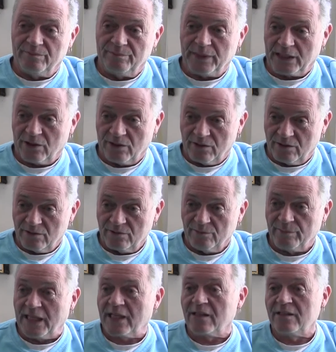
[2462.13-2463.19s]
bigger,
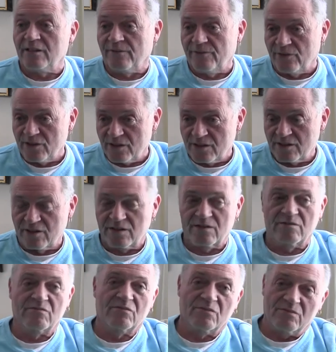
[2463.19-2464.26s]
make a
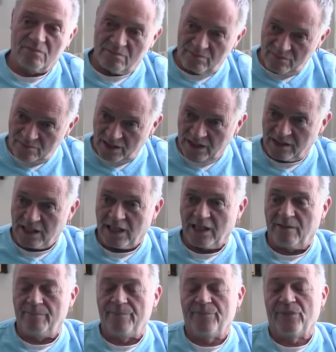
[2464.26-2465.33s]
difference like
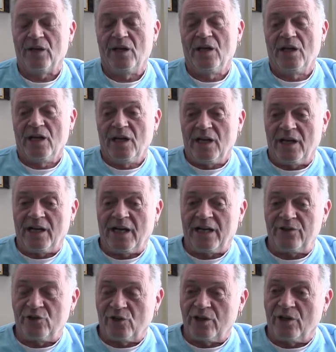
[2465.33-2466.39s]
that. Mm -hmm. And
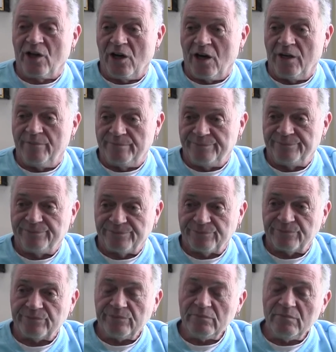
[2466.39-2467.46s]
I took it on.
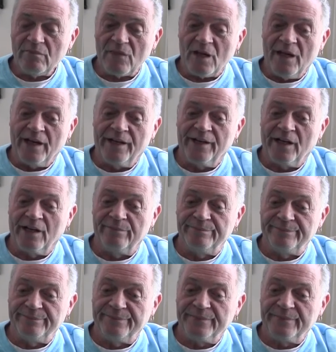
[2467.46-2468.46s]
And um,